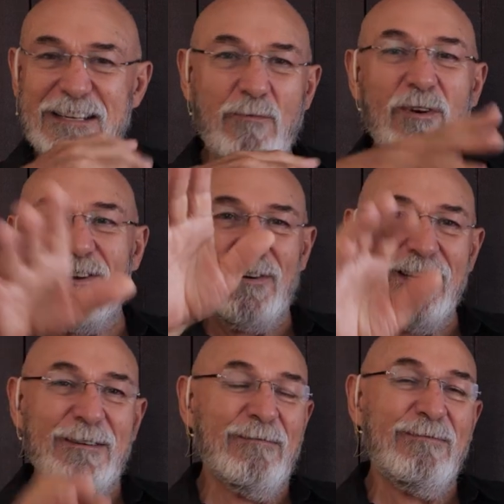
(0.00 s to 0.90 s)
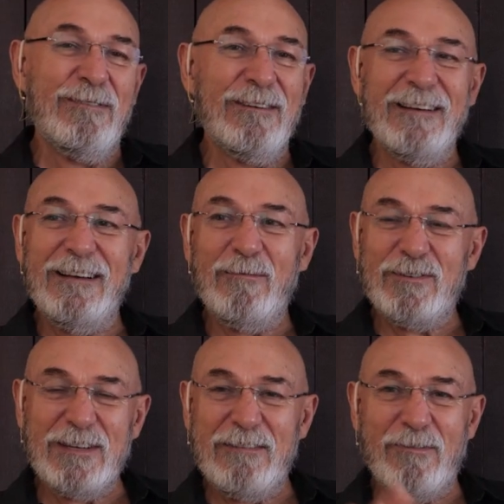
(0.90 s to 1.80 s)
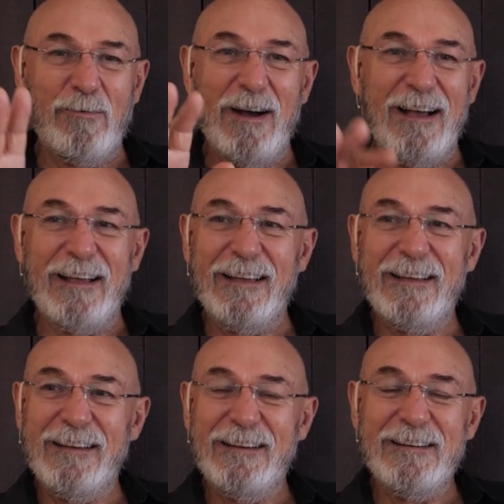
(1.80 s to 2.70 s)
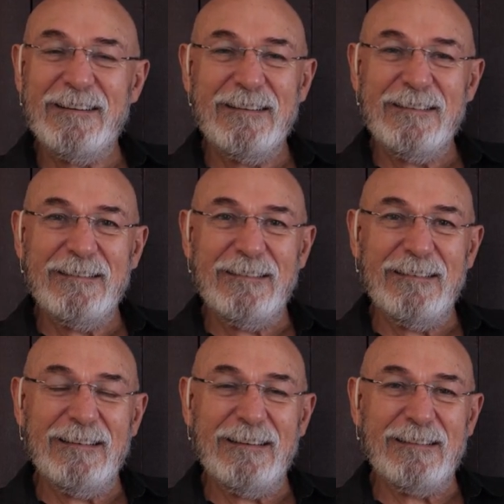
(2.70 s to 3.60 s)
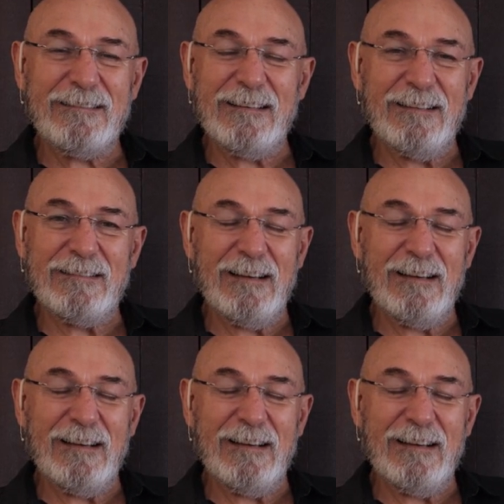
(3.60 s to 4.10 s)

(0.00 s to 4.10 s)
actually what you give. What you give it away. It